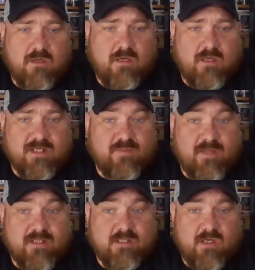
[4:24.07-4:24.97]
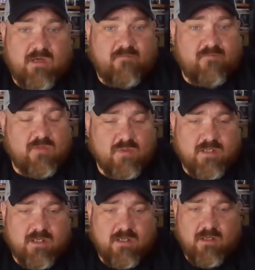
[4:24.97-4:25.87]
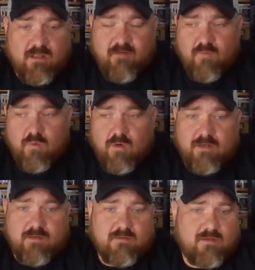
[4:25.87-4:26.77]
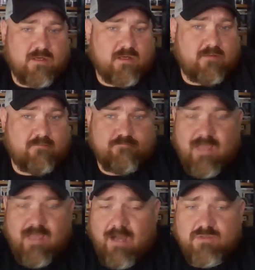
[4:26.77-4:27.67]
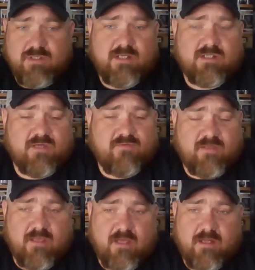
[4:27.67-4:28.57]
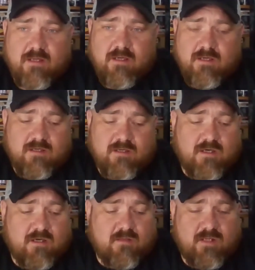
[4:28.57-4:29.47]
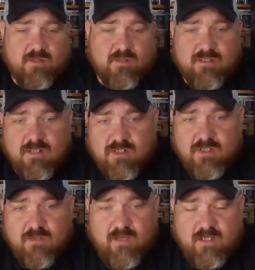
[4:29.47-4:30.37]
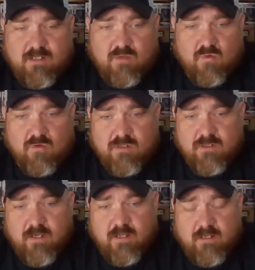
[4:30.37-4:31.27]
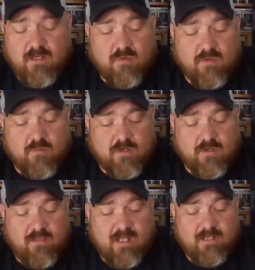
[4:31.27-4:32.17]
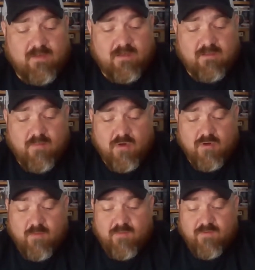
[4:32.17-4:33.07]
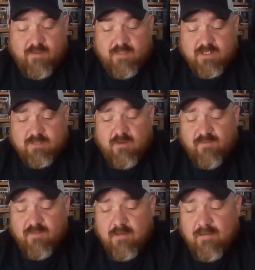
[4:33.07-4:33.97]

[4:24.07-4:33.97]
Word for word: uh, expense of losing a loved one, um, housing, stuff like that. Uh, they do such an amazing work, and uh, we're, we're glad to be able to partner up with them this month.